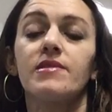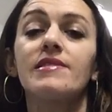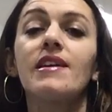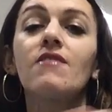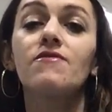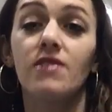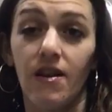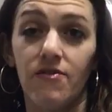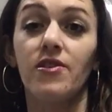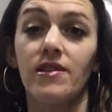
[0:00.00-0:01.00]

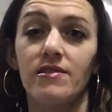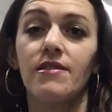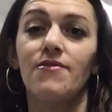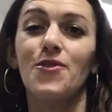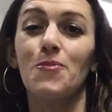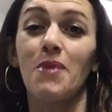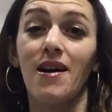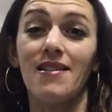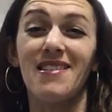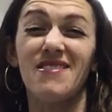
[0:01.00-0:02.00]
self-governance of your
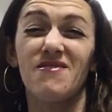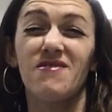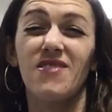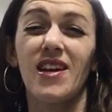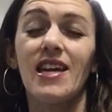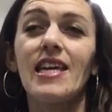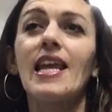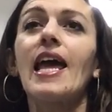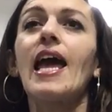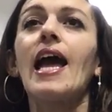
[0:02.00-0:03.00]
body, right?
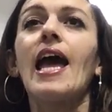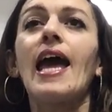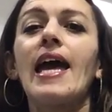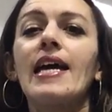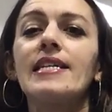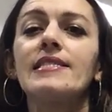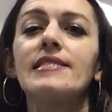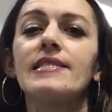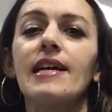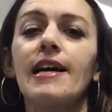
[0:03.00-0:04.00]

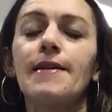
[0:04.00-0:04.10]
And